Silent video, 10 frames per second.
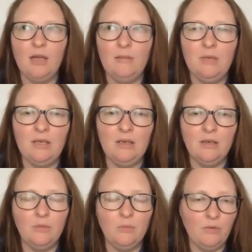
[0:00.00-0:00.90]
mean,
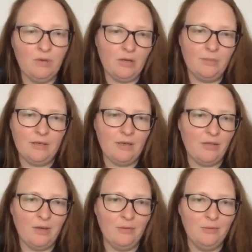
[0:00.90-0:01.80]
we've talked about
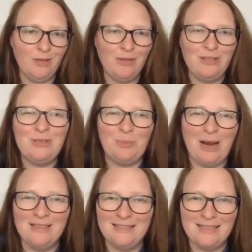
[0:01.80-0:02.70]
nothing
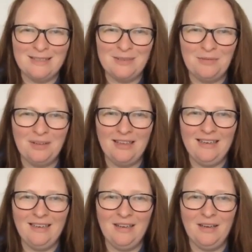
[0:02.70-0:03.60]
surprises us
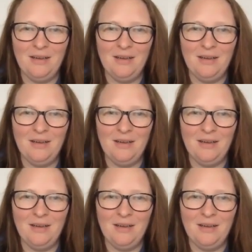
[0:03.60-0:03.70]
really.